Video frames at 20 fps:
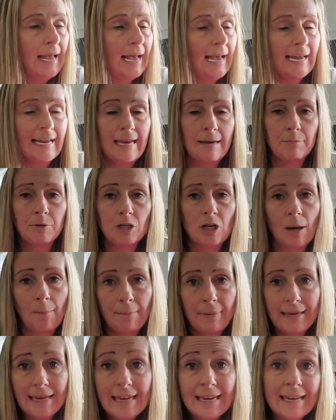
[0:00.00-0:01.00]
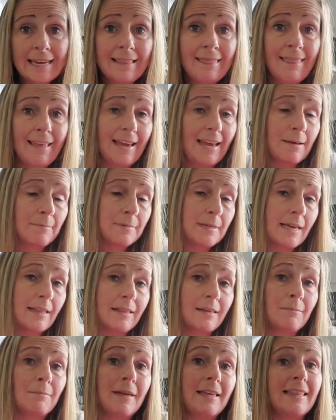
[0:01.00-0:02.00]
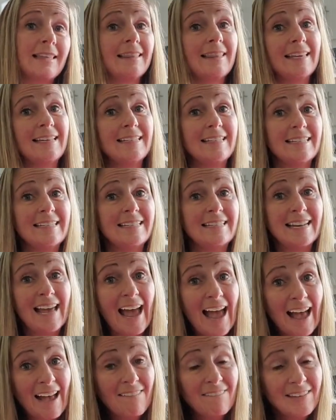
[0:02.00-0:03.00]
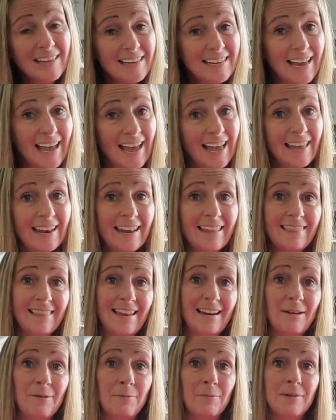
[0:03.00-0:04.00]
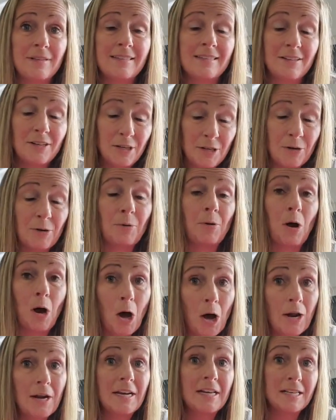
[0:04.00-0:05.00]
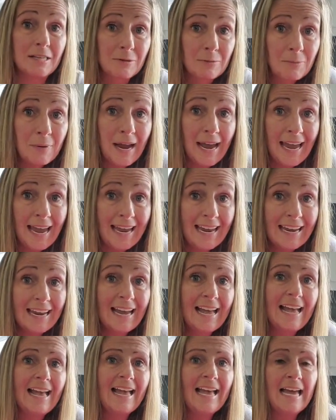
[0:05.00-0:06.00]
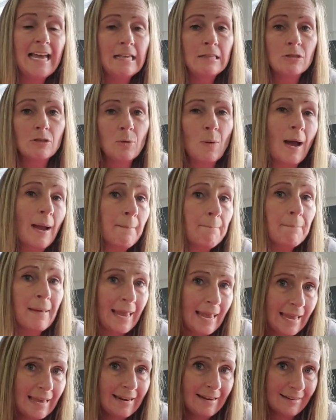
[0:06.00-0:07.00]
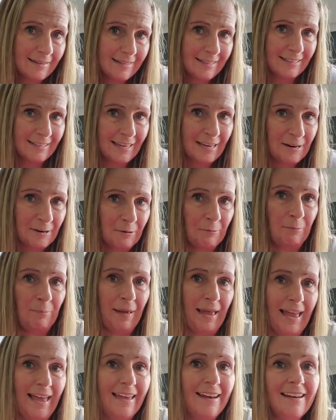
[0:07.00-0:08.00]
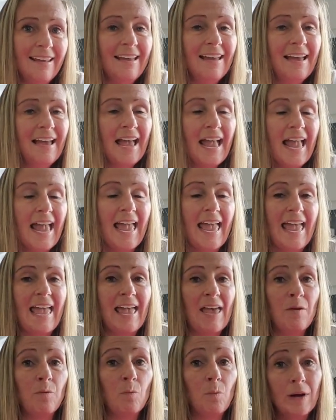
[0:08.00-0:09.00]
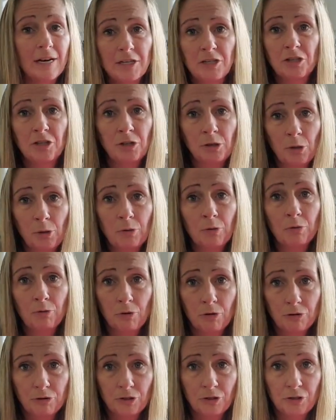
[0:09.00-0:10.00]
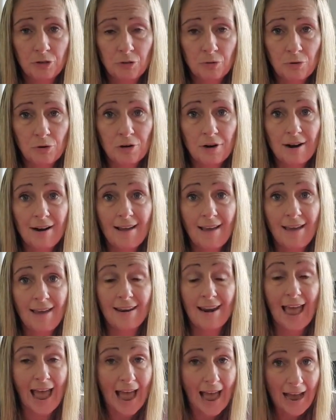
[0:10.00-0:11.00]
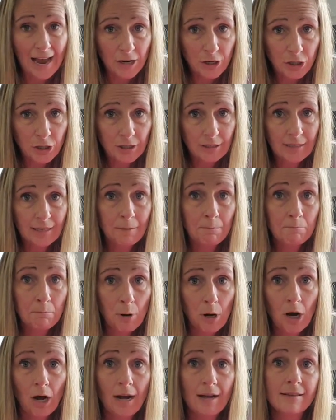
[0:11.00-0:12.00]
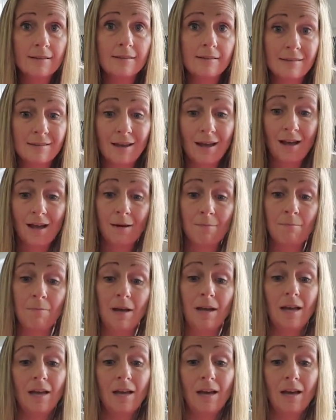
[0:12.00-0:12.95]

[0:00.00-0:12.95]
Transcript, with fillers: I kept stopping in. They kept telling me that they didn't have it yet and that it was, you know, on its way. And so I panicked a little bit and went to the local grocery store and actually bought some